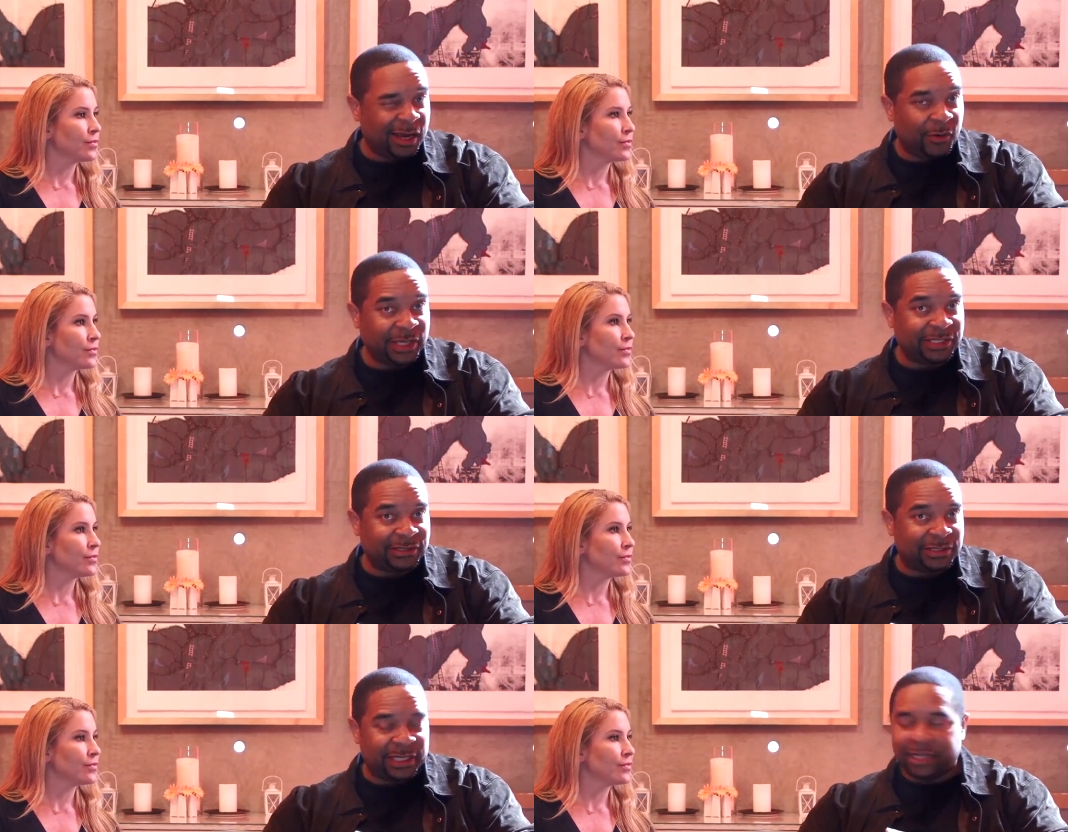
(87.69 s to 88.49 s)
Speaker 1: Wait till you
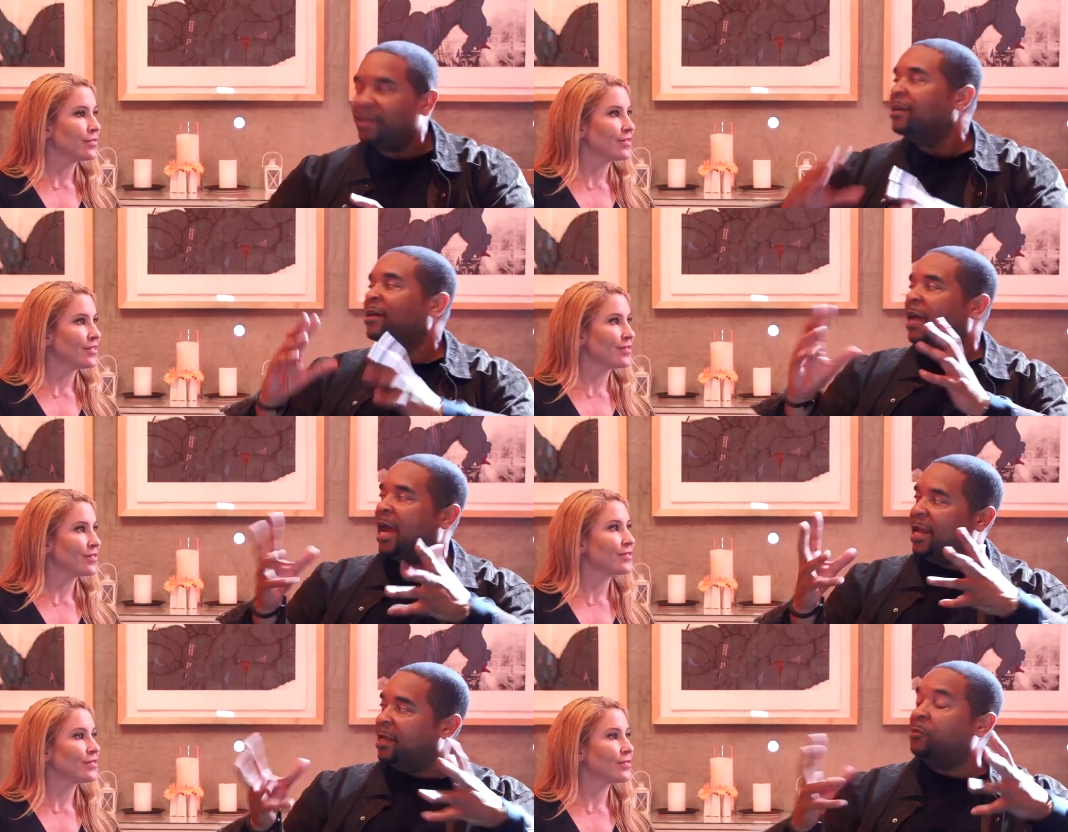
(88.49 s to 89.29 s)
see it.
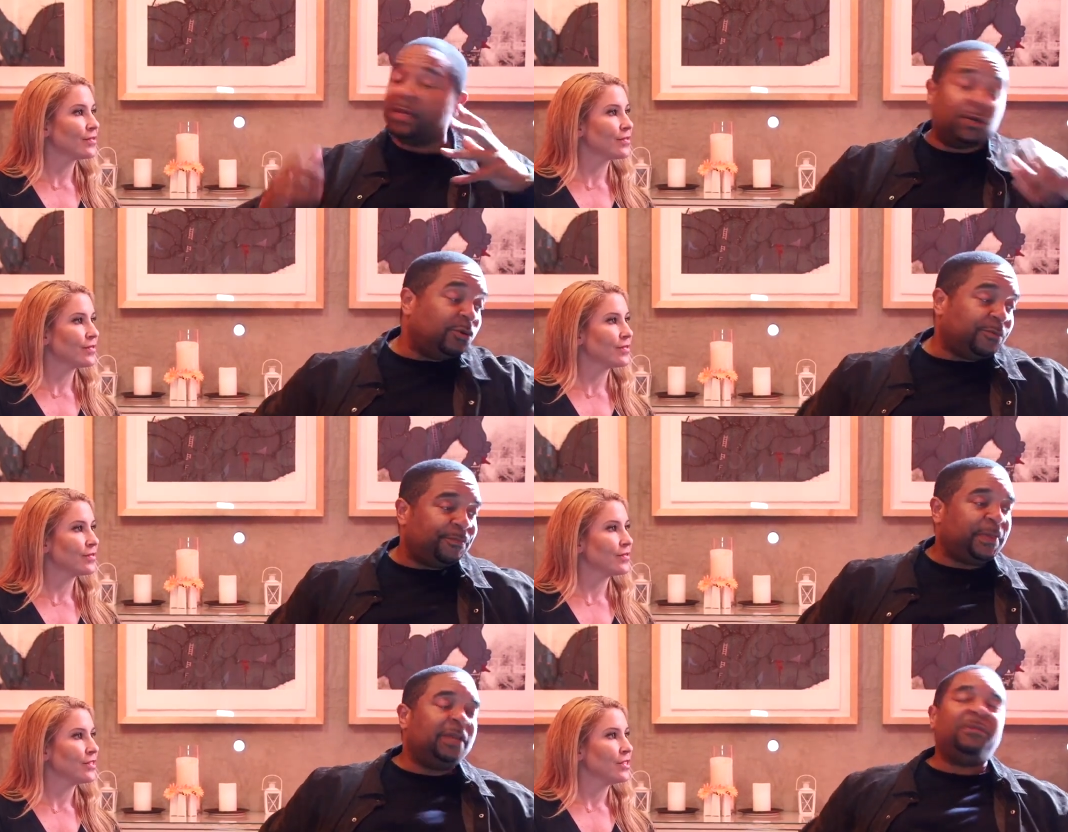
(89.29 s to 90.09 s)
And it'll be cool.
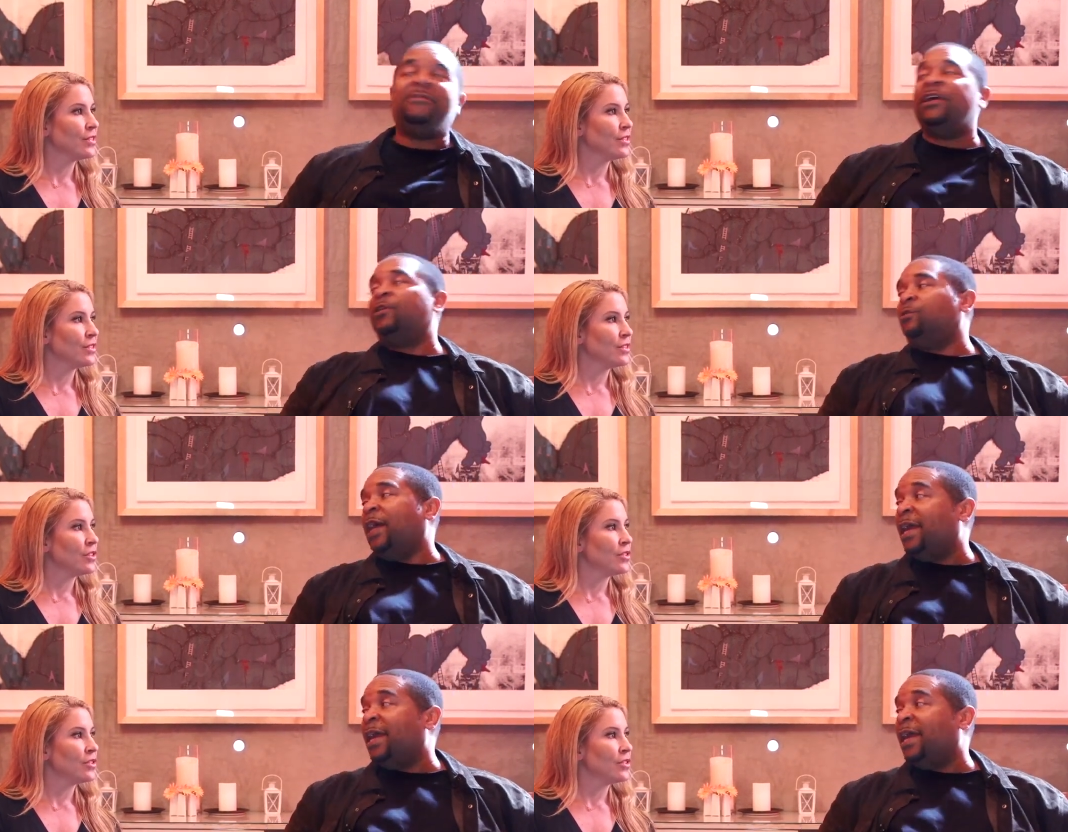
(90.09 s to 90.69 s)
It'll be very cool.